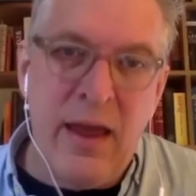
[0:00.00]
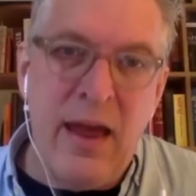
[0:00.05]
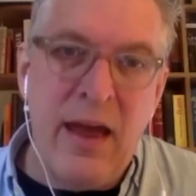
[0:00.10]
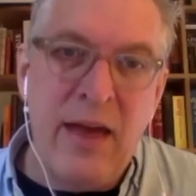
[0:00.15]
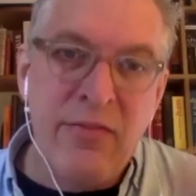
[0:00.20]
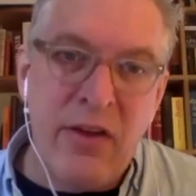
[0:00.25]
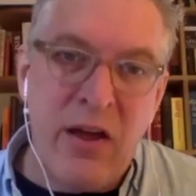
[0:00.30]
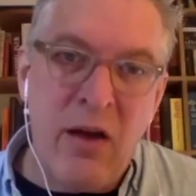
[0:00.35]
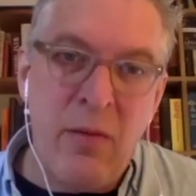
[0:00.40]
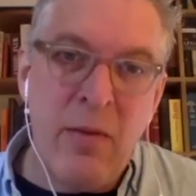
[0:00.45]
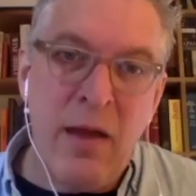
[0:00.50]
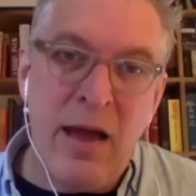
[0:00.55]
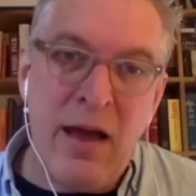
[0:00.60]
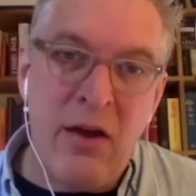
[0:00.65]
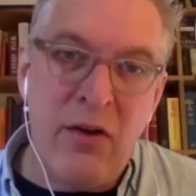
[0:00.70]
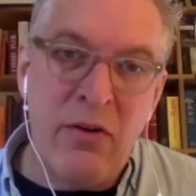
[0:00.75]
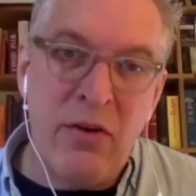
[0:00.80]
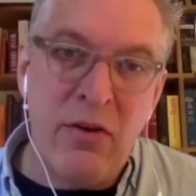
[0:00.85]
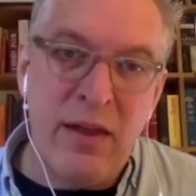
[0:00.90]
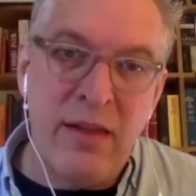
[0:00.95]
have come
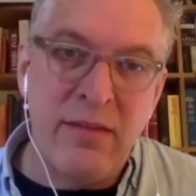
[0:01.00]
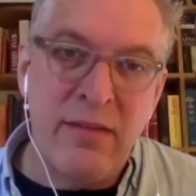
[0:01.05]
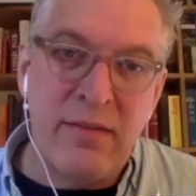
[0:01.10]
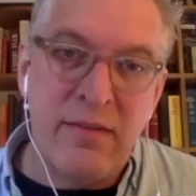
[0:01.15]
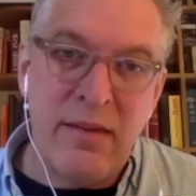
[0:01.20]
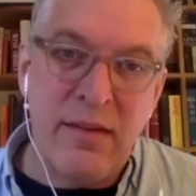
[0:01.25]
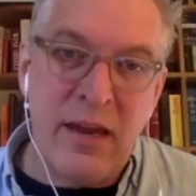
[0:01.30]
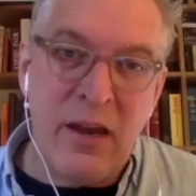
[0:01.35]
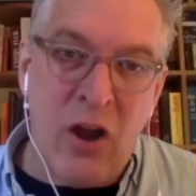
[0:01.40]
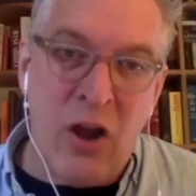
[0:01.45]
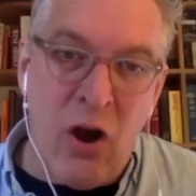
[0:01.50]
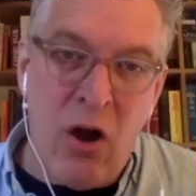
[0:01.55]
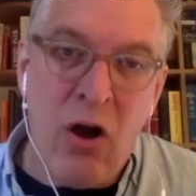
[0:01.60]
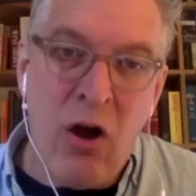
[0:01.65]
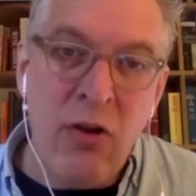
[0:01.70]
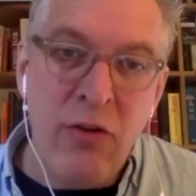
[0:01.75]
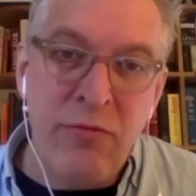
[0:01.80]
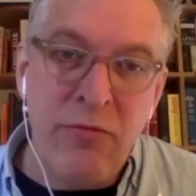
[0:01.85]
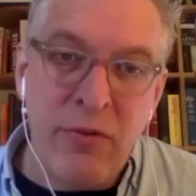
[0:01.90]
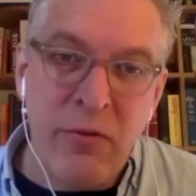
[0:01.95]
out and
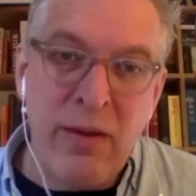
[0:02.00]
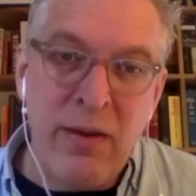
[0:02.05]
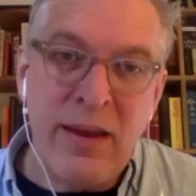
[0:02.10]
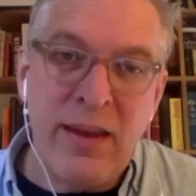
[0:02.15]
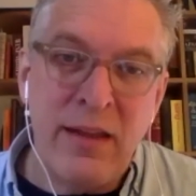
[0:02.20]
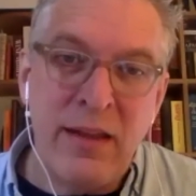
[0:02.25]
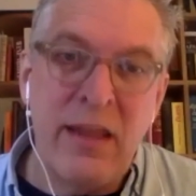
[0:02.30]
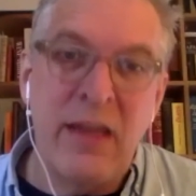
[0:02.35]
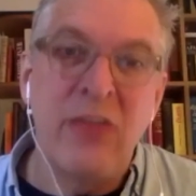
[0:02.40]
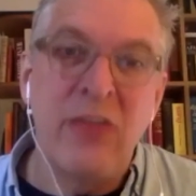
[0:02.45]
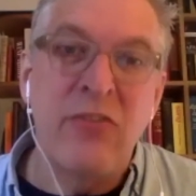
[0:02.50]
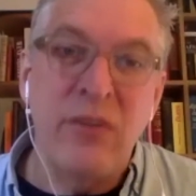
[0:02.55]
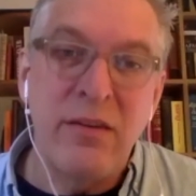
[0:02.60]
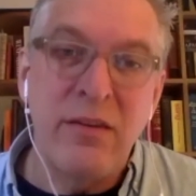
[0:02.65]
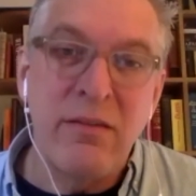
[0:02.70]
called for regulation.